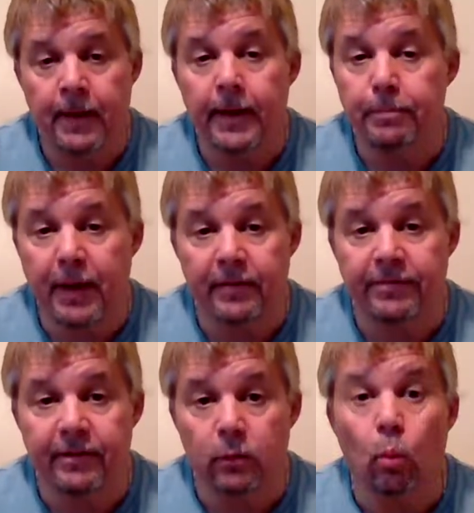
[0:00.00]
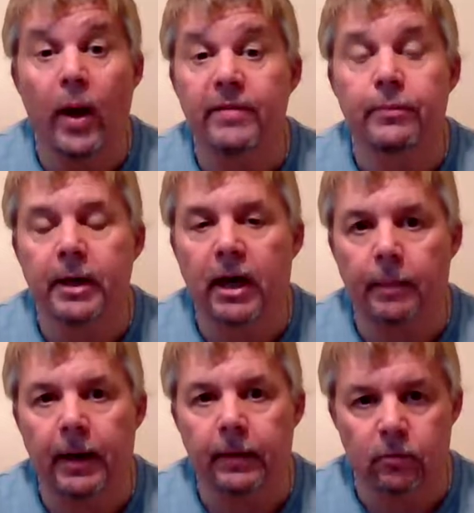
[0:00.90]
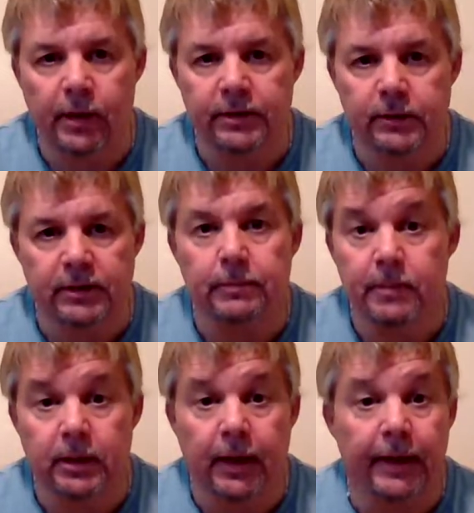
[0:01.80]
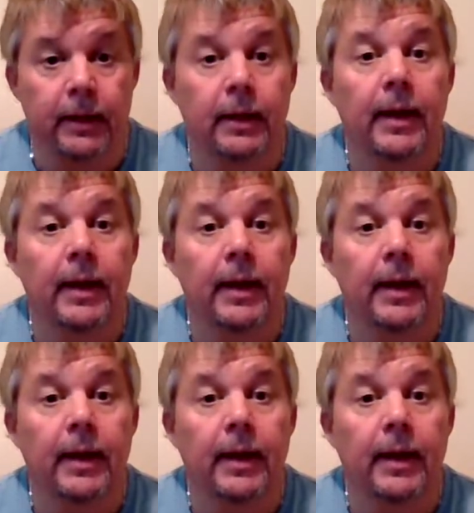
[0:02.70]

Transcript: in Penfield, waiting for me to come out of the residence at midnight